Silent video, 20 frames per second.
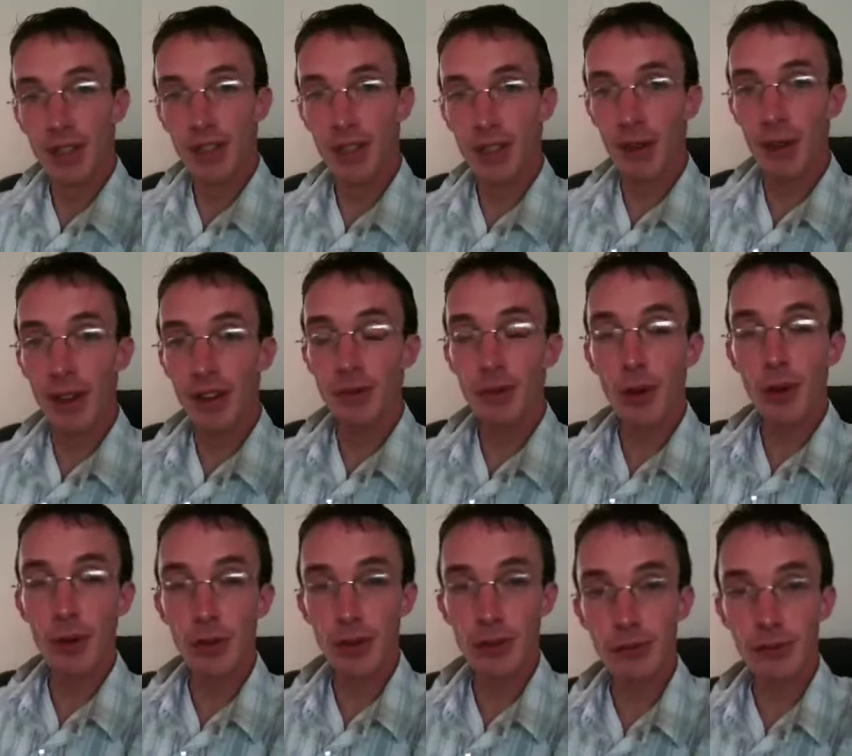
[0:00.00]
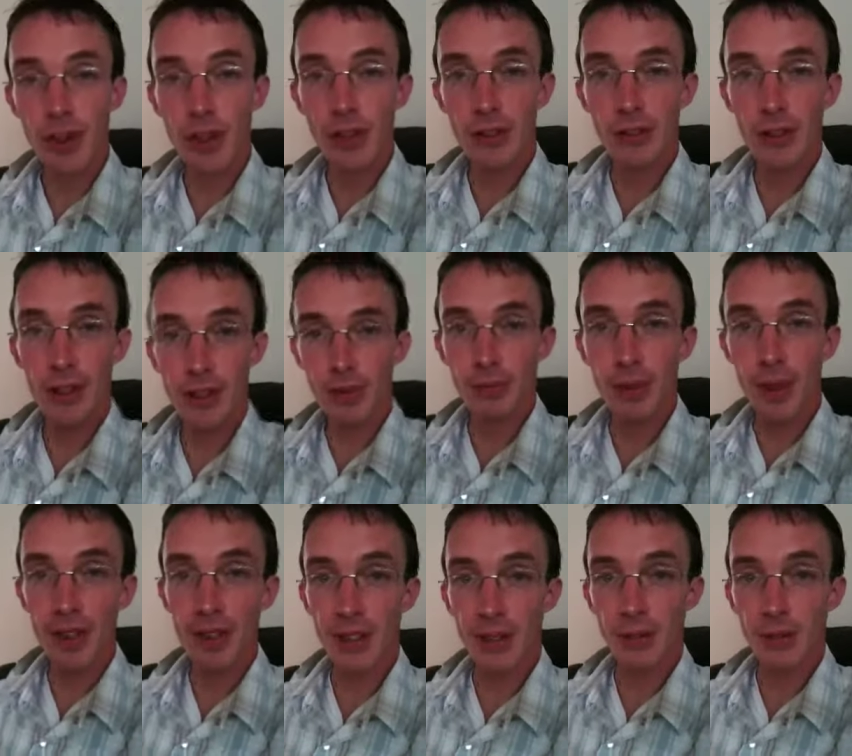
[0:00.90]
So, as my good friend Chris
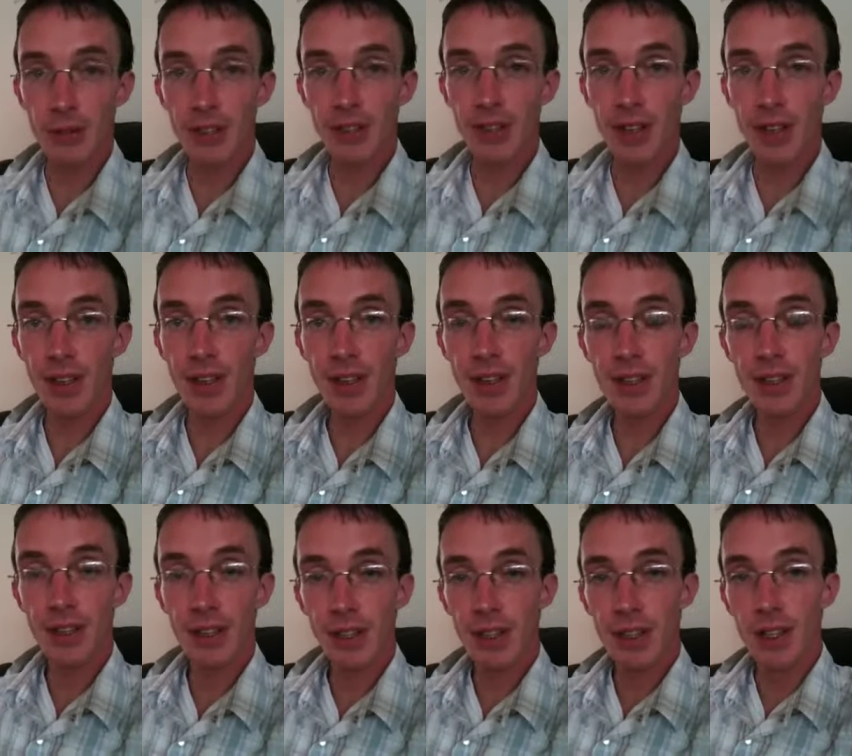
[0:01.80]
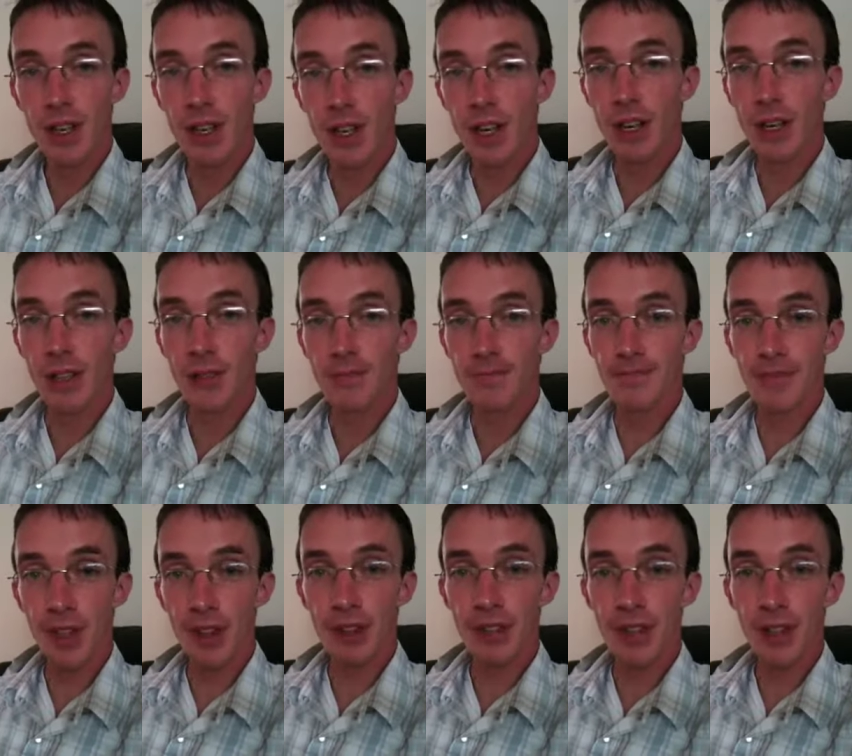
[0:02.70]
Buddy would say,
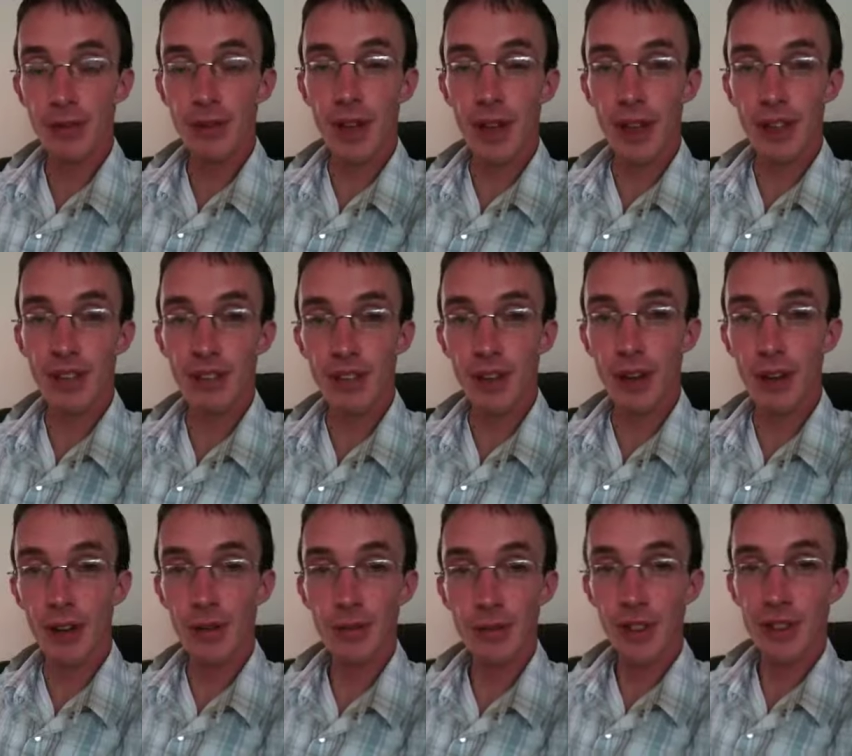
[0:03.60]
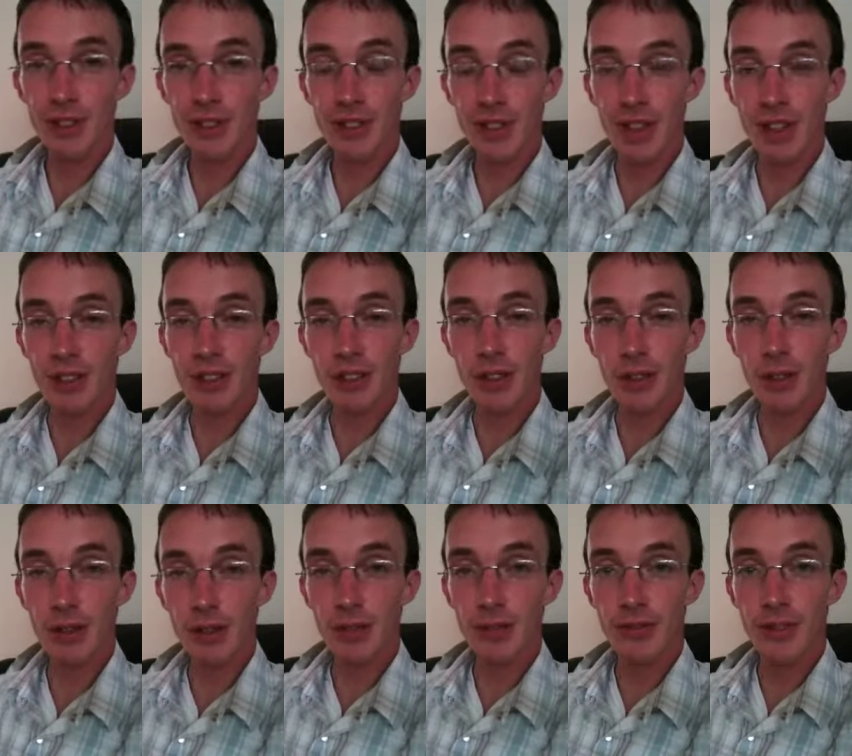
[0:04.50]
um, until next time, stay
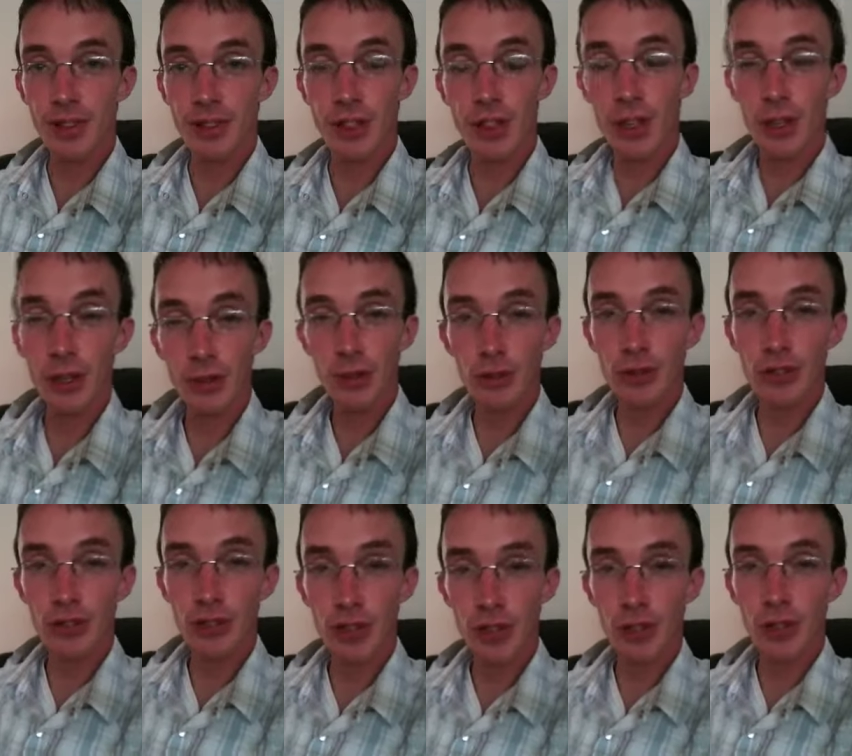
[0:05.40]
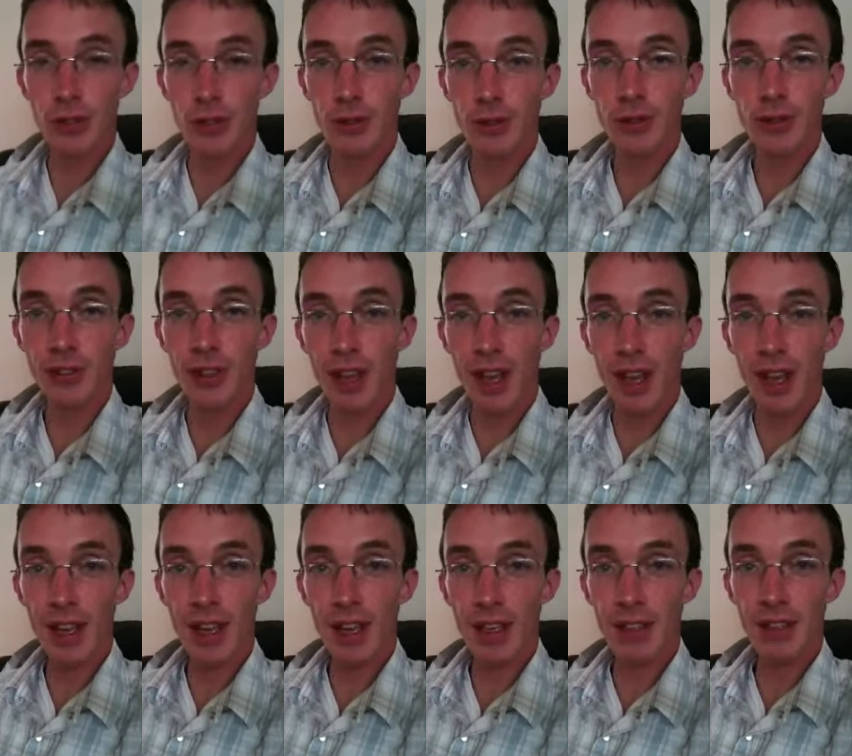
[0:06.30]
tuned for news, tunes,
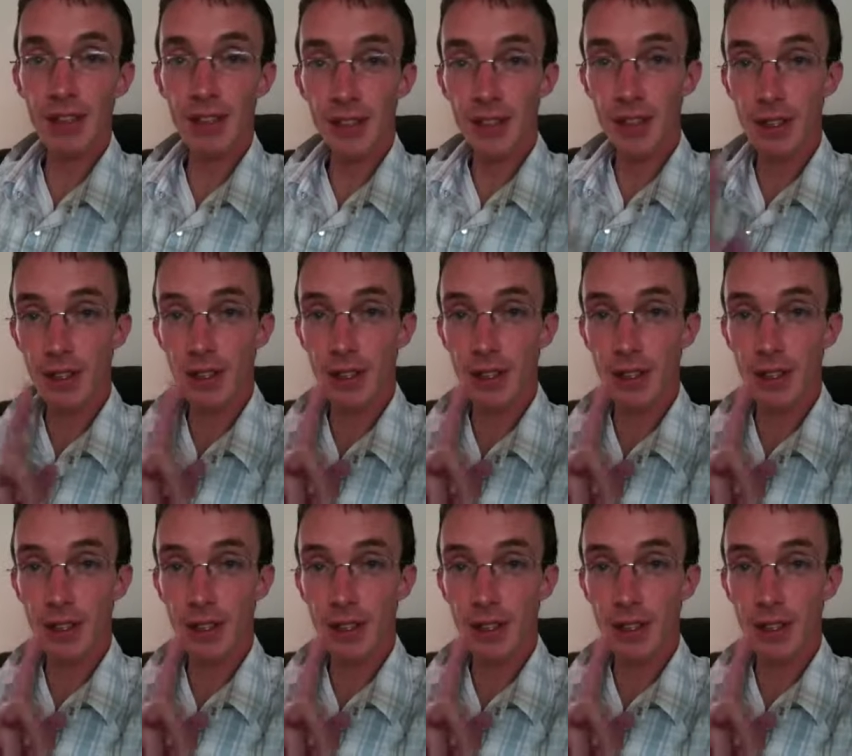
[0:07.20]
and